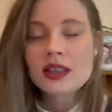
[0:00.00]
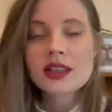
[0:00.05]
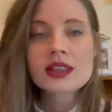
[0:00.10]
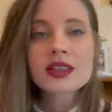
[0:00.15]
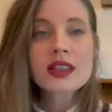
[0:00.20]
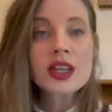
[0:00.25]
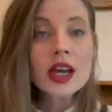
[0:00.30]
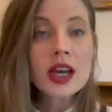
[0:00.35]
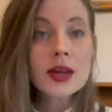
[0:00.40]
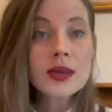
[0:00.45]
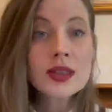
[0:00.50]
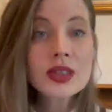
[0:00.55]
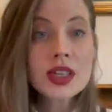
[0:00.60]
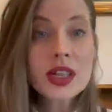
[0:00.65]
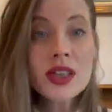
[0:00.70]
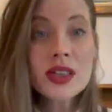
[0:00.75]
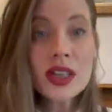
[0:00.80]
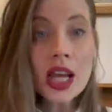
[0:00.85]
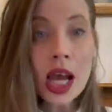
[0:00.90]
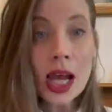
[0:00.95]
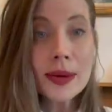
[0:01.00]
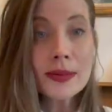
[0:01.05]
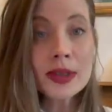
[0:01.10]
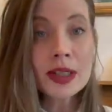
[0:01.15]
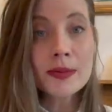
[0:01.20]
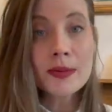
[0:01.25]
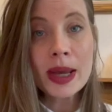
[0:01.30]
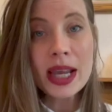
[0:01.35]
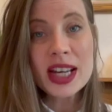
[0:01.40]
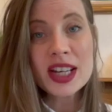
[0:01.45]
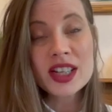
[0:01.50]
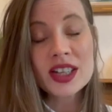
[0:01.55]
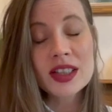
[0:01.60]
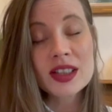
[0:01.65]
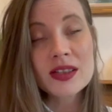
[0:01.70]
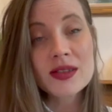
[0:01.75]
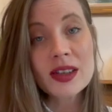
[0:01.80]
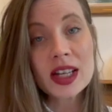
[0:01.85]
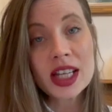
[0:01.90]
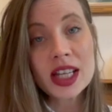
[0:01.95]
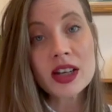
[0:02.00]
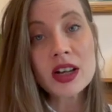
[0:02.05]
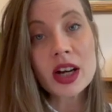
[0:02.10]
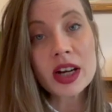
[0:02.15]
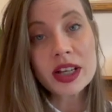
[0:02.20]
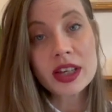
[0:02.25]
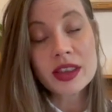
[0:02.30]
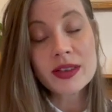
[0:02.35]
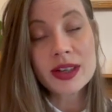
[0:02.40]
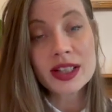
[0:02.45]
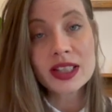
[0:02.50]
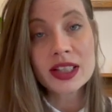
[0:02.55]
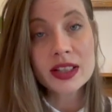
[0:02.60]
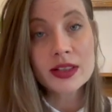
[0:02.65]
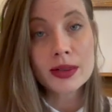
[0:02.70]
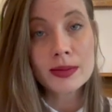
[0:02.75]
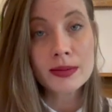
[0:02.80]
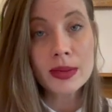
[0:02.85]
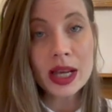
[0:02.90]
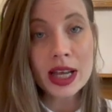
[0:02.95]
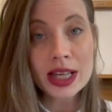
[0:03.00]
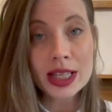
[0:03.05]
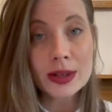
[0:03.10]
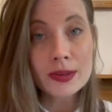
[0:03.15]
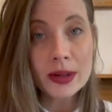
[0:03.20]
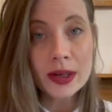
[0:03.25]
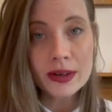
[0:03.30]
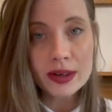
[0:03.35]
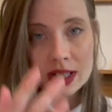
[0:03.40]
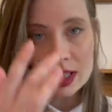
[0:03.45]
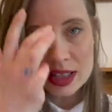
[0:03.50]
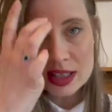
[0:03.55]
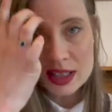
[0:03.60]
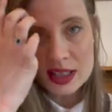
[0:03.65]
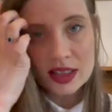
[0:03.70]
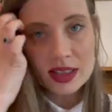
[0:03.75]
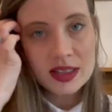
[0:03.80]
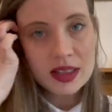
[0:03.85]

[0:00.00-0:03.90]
So two types of patients are in cardiothoracics from my experience.